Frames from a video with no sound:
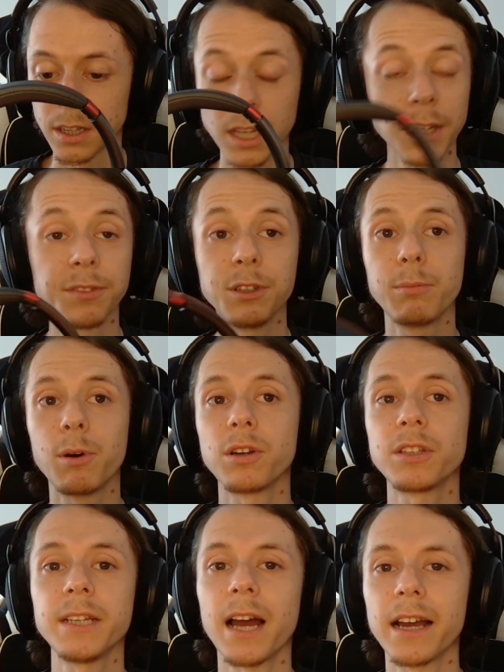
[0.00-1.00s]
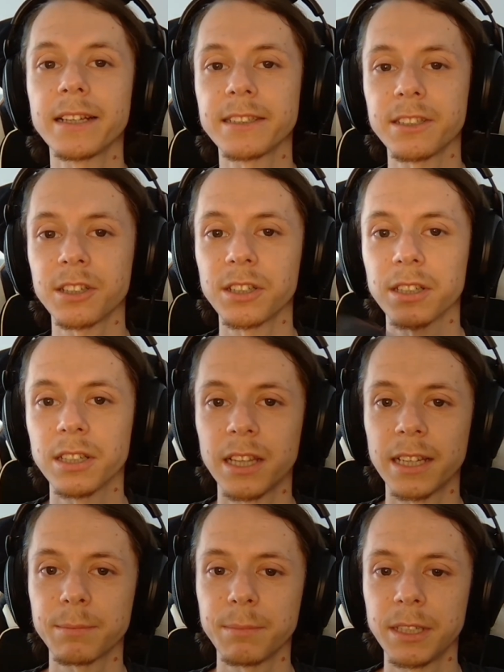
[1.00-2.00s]
if you bought the ISAR,
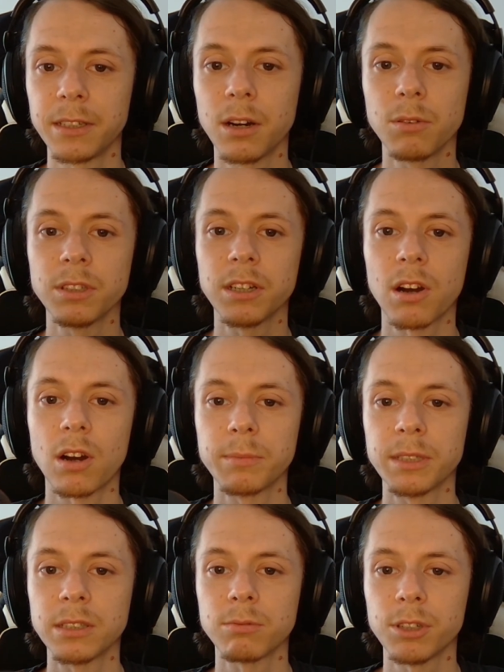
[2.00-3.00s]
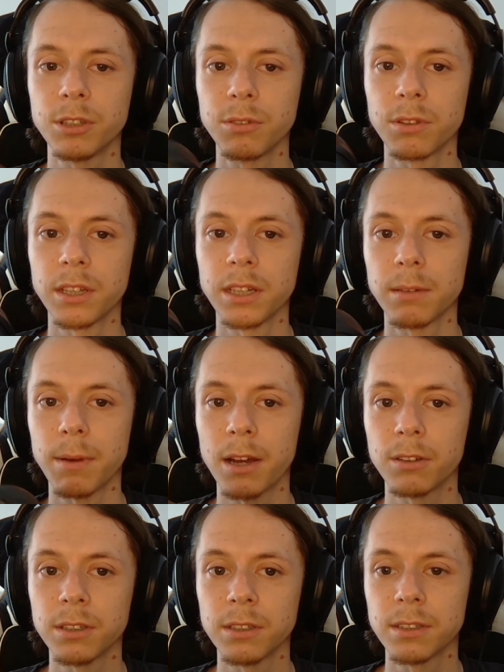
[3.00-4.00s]
let me know in the comments what you think
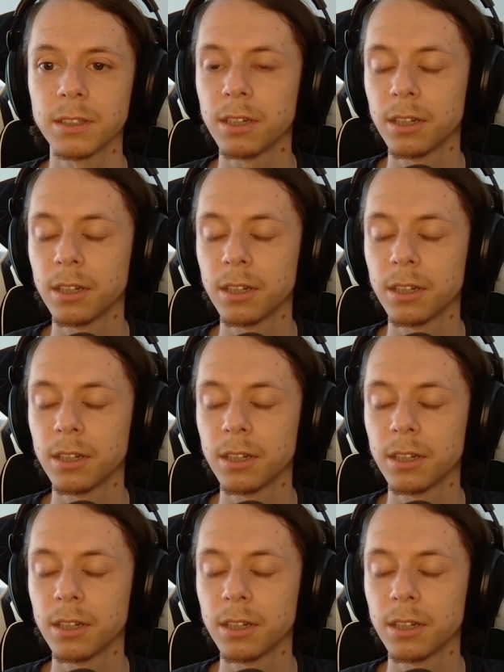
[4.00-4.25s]
about it,